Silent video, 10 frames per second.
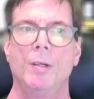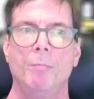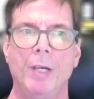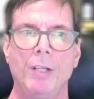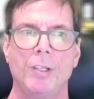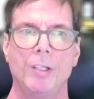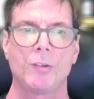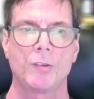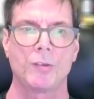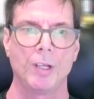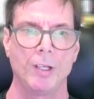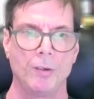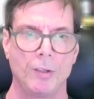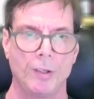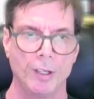maintenance
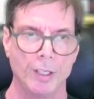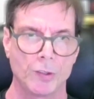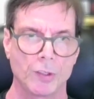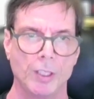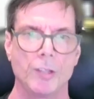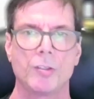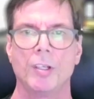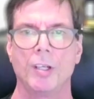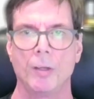and installation